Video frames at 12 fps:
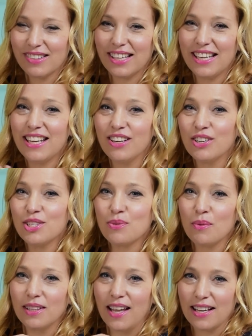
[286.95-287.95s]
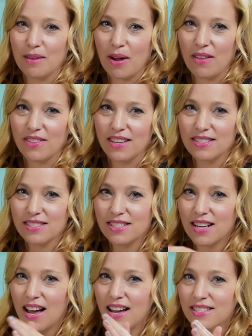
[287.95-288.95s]
Here's what we like about this.
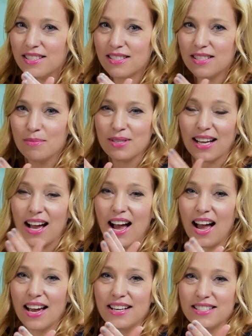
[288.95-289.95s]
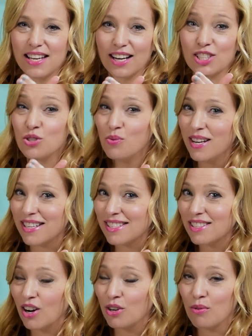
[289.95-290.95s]
To us, it seems like a high-tech
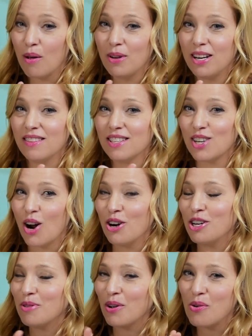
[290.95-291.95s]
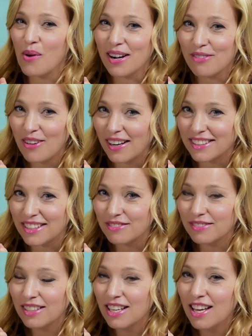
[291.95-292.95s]
twist on a remedy that's already been quite effective.
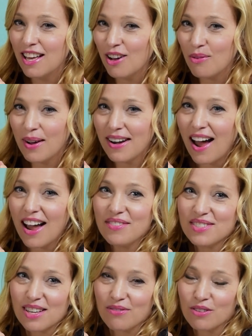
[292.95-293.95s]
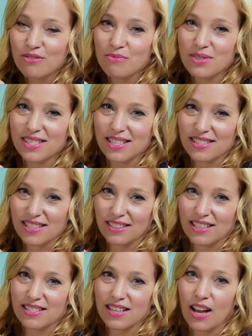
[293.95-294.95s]
When I've suffered from
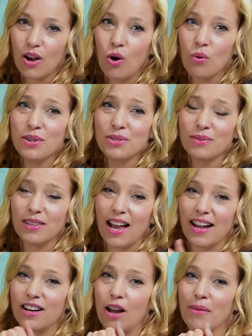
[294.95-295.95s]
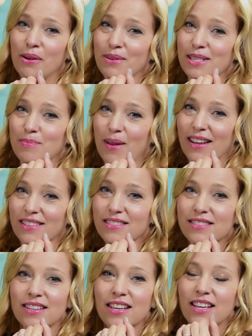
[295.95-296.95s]
seasickness, I always relied on my
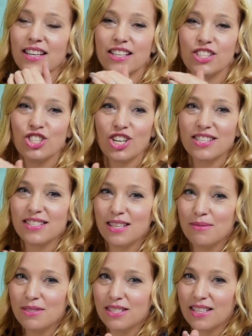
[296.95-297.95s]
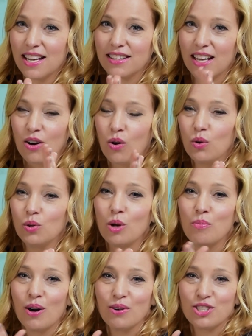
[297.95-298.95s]
wristbands. It just seems to take that whole
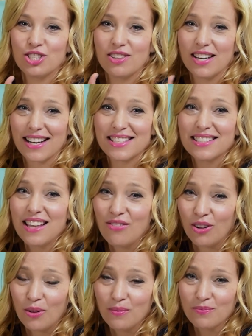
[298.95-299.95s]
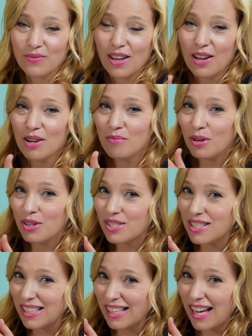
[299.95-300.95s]
approach to the next level.
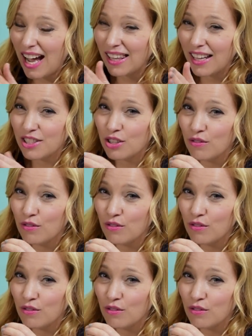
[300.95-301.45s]
Personally, I like to